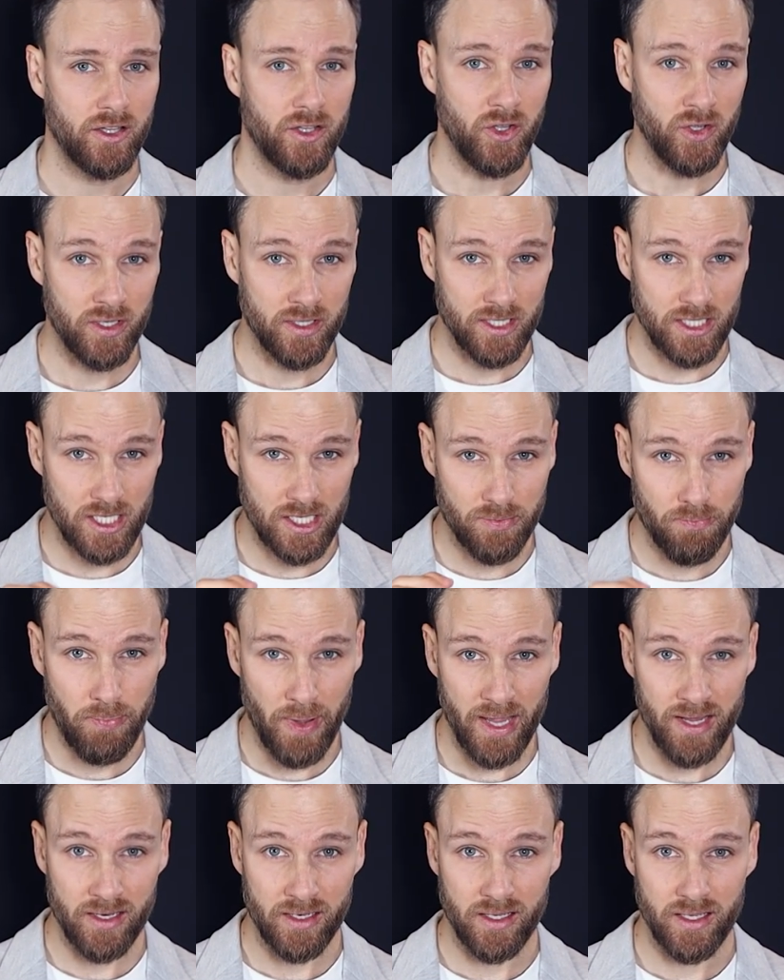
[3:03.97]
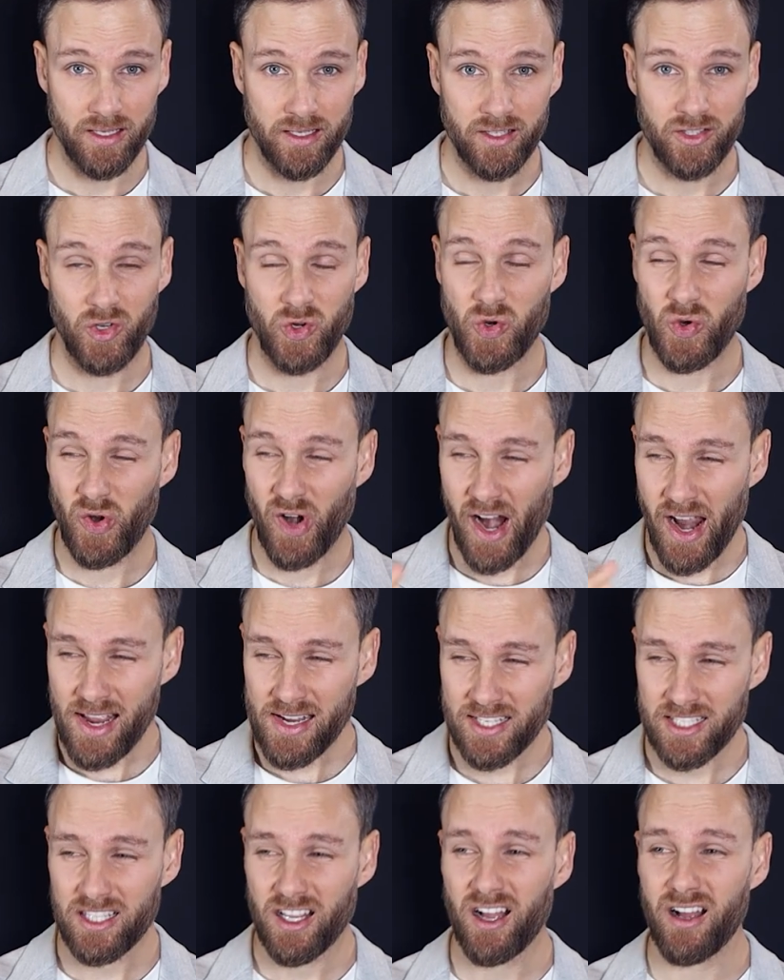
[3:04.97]
you're gonna spend the
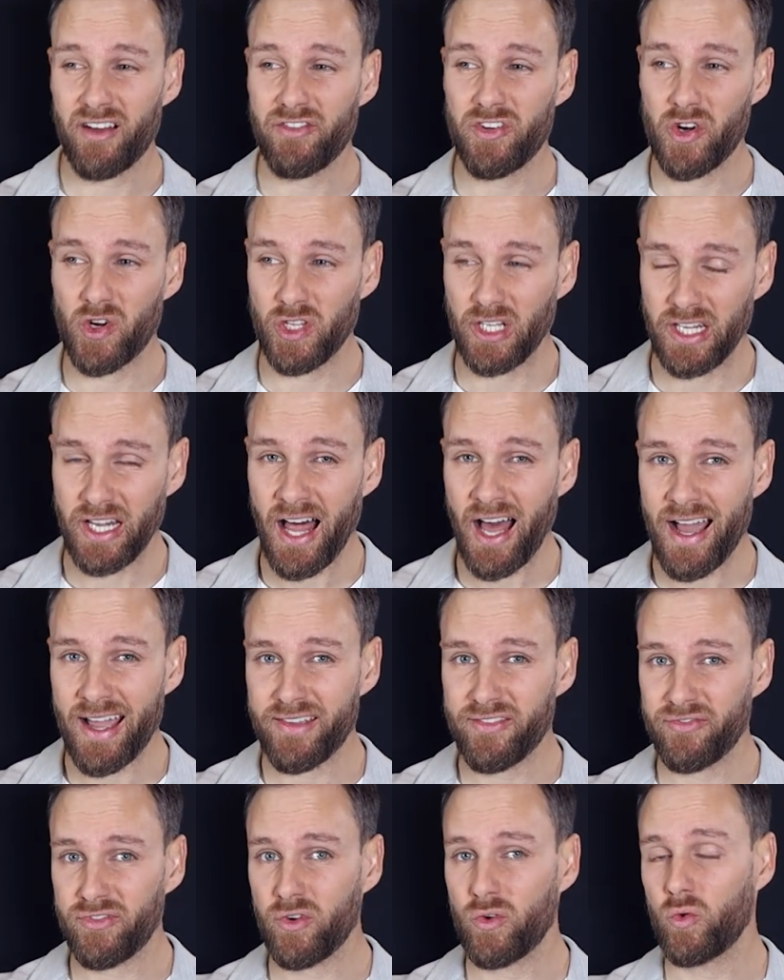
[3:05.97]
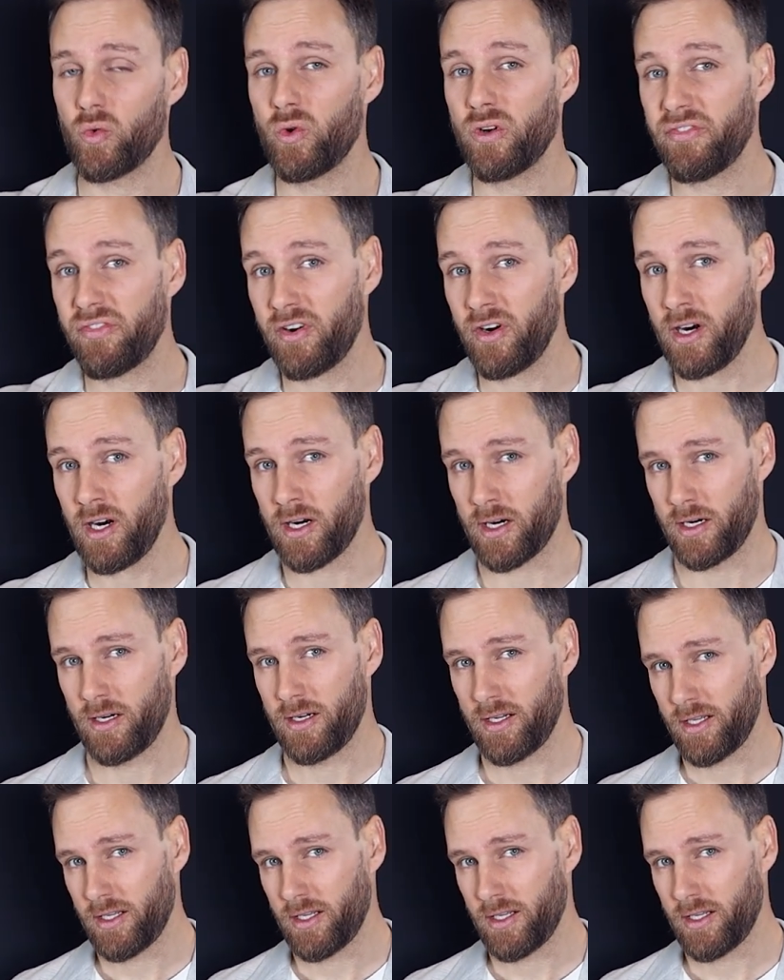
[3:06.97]
rest of your life with her.